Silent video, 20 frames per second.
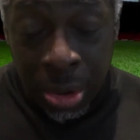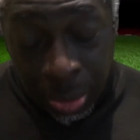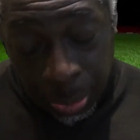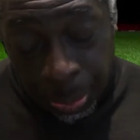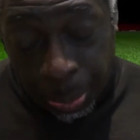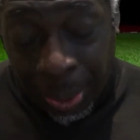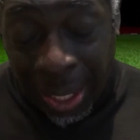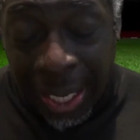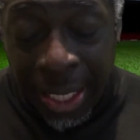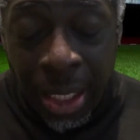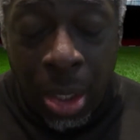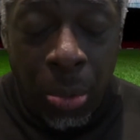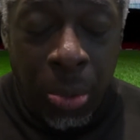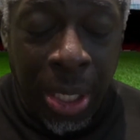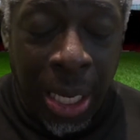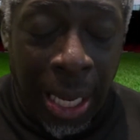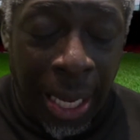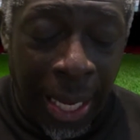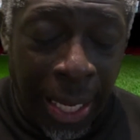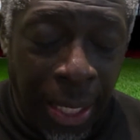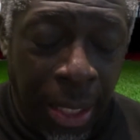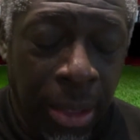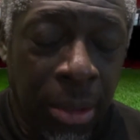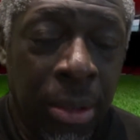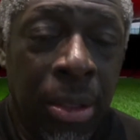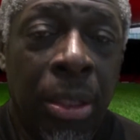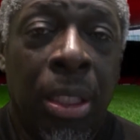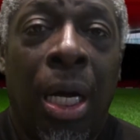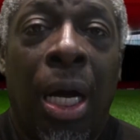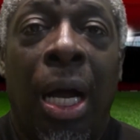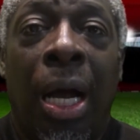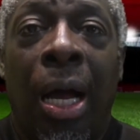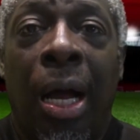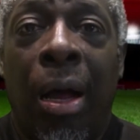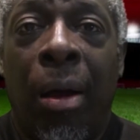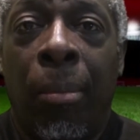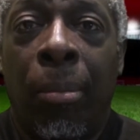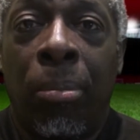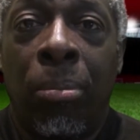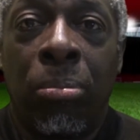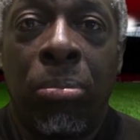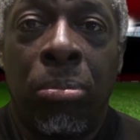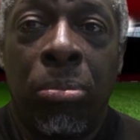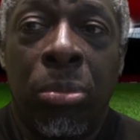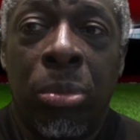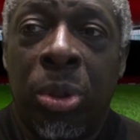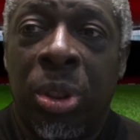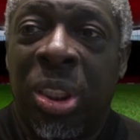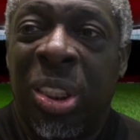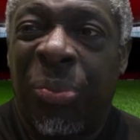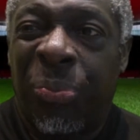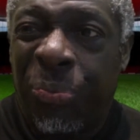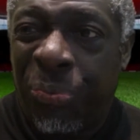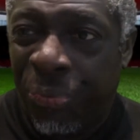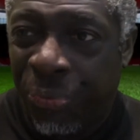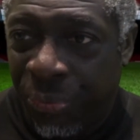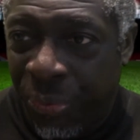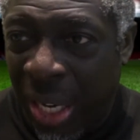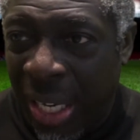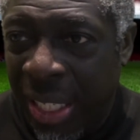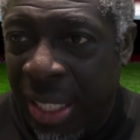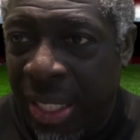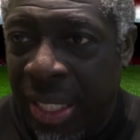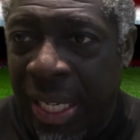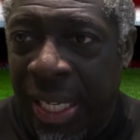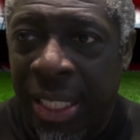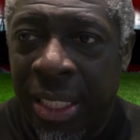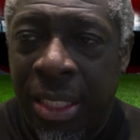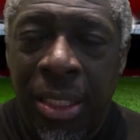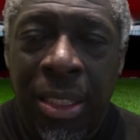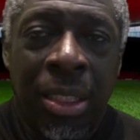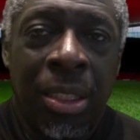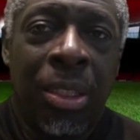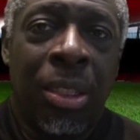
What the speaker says: played okay, defended